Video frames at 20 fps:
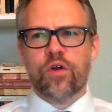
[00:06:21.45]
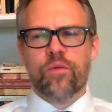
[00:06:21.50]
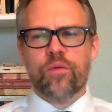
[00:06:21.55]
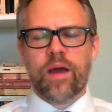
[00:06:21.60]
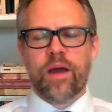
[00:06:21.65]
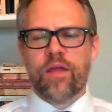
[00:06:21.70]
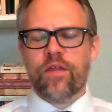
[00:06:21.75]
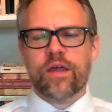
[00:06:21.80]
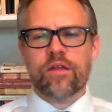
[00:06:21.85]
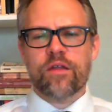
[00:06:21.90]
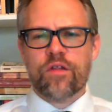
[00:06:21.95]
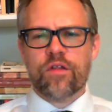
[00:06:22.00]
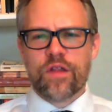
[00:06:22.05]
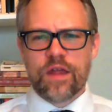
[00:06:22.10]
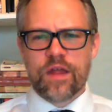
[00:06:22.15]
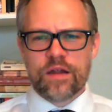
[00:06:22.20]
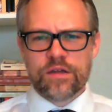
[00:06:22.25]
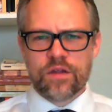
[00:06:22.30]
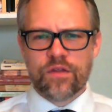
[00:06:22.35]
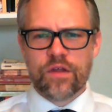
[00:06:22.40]
by the
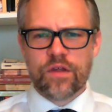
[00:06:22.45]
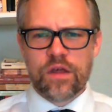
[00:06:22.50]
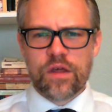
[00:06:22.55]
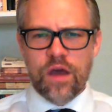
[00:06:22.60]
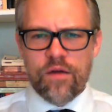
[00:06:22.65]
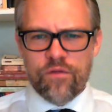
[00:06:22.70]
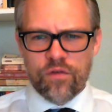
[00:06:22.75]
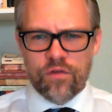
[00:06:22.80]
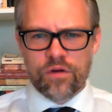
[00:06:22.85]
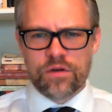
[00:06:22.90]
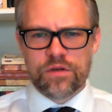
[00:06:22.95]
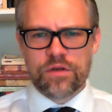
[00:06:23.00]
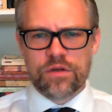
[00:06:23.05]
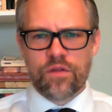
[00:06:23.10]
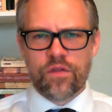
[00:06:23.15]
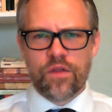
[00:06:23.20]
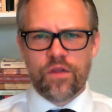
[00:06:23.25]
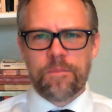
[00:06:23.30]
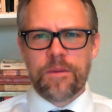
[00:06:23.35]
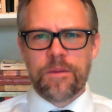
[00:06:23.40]
consent of the governed,
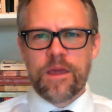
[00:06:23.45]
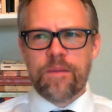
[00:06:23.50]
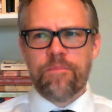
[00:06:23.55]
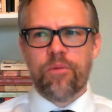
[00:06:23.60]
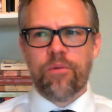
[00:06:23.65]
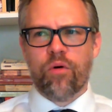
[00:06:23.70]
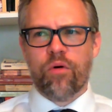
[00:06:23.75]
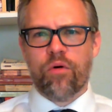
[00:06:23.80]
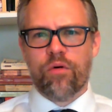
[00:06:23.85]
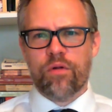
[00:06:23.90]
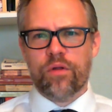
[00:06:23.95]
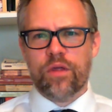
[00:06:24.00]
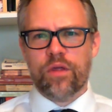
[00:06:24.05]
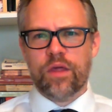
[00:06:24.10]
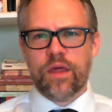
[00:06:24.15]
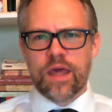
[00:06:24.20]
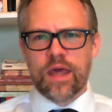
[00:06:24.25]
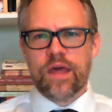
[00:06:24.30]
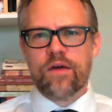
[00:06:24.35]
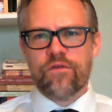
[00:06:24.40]
the people
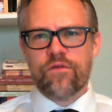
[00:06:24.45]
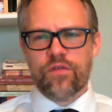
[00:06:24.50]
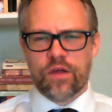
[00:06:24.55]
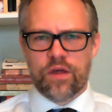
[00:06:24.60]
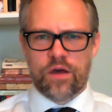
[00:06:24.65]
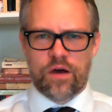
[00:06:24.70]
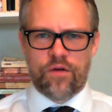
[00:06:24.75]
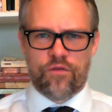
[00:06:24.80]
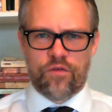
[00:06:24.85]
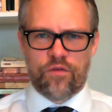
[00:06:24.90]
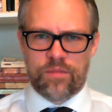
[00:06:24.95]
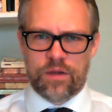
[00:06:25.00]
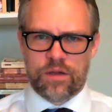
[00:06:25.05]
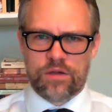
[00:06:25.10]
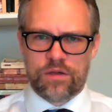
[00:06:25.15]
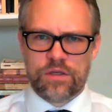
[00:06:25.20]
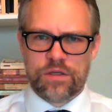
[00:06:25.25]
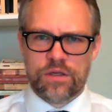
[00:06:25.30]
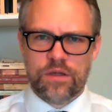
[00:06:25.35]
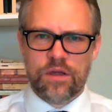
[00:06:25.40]
give the
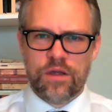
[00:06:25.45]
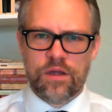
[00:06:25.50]
government